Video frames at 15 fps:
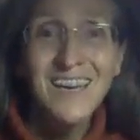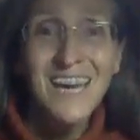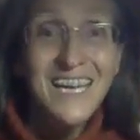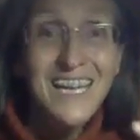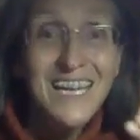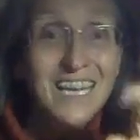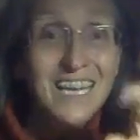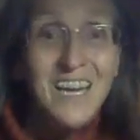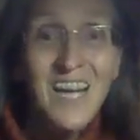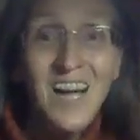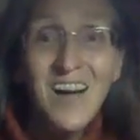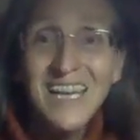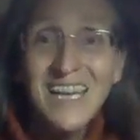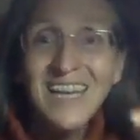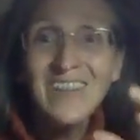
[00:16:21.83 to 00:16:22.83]
A
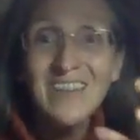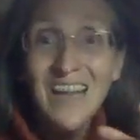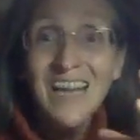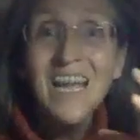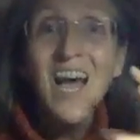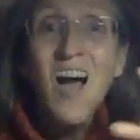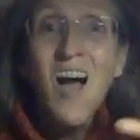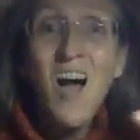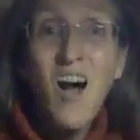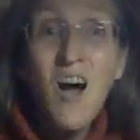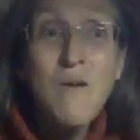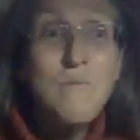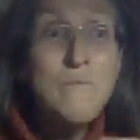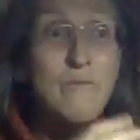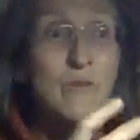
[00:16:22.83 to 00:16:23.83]
kyriarchy is like
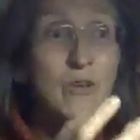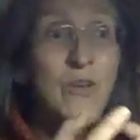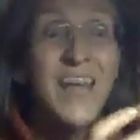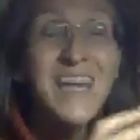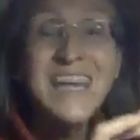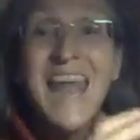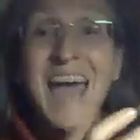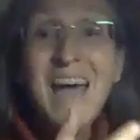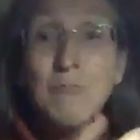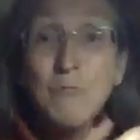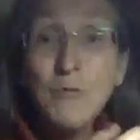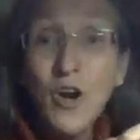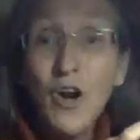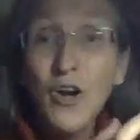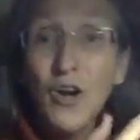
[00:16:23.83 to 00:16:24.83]
a
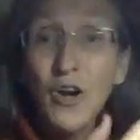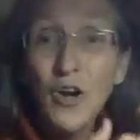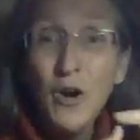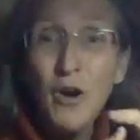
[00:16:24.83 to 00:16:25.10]
network